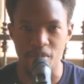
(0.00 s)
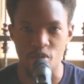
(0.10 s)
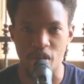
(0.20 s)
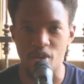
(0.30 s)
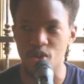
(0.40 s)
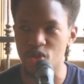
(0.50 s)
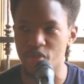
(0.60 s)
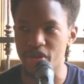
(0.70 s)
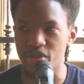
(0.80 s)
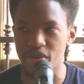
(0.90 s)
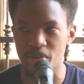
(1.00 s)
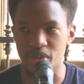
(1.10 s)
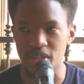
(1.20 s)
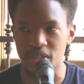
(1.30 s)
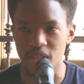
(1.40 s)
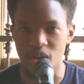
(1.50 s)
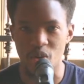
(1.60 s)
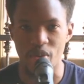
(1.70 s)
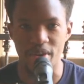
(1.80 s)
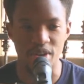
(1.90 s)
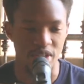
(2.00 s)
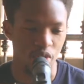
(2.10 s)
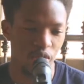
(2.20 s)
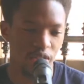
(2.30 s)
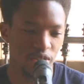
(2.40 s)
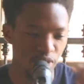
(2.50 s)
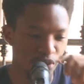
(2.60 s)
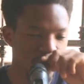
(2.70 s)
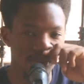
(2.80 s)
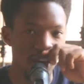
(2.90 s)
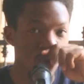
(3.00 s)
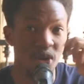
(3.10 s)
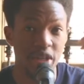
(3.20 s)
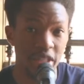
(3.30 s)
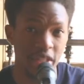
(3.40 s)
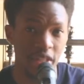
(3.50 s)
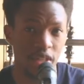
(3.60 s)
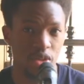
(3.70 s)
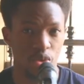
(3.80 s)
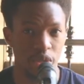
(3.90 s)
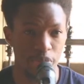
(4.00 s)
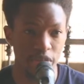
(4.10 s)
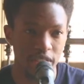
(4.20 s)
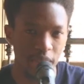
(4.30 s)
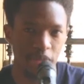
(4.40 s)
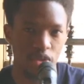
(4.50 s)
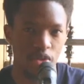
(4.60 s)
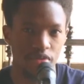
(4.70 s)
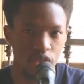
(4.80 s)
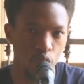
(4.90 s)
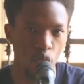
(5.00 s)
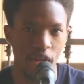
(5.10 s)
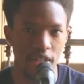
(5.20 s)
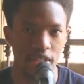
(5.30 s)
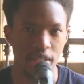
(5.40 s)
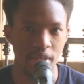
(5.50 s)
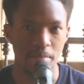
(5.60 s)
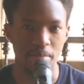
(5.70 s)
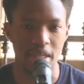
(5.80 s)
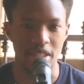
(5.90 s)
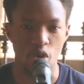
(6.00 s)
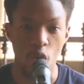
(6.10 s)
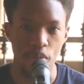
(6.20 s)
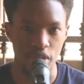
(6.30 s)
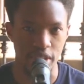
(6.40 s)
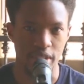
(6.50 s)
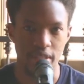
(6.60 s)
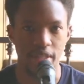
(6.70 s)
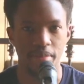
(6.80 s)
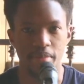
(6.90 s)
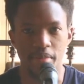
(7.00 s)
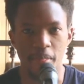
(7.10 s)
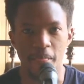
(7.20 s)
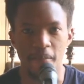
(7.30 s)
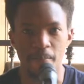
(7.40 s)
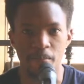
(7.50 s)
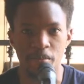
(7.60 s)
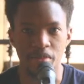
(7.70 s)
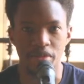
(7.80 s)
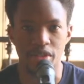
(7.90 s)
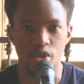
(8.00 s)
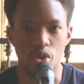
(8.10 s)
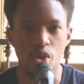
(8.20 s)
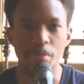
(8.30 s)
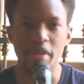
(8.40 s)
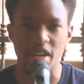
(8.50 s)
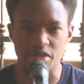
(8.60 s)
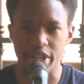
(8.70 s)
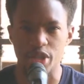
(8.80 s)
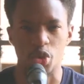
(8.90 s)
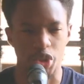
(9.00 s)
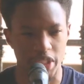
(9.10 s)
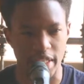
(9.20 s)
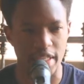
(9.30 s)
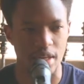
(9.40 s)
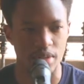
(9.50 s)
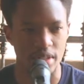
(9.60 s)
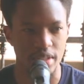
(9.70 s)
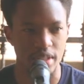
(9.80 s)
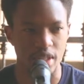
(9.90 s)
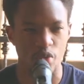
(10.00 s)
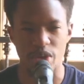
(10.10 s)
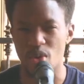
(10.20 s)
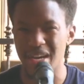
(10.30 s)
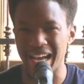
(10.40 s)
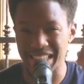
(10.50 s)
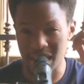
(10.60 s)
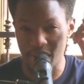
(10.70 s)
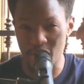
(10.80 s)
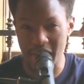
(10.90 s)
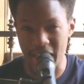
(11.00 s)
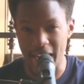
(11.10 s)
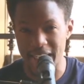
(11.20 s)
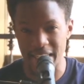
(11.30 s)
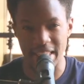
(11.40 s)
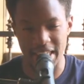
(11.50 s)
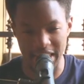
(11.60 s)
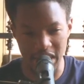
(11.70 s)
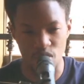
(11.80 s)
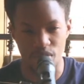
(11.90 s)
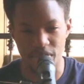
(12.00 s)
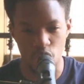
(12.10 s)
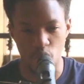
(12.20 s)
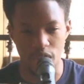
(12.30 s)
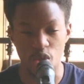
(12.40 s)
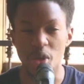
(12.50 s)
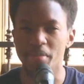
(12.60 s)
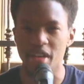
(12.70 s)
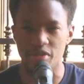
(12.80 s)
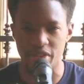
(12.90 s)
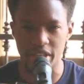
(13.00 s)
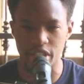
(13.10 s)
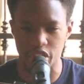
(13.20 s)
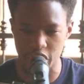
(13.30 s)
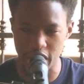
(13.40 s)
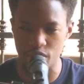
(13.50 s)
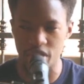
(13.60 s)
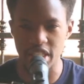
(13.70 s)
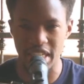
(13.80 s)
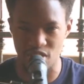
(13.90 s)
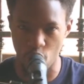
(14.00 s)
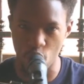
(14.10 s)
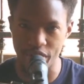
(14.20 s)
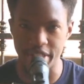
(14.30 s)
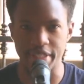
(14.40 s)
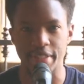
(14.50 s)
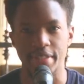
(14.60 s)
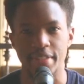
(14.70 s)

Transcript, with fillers: we are called to be rebels. We are not called to move according to the precepts of this world, but opposite them. So don't be afraid to stand out when God has given you an idea that is out of this world, don't be afraid. Stand on it and own it.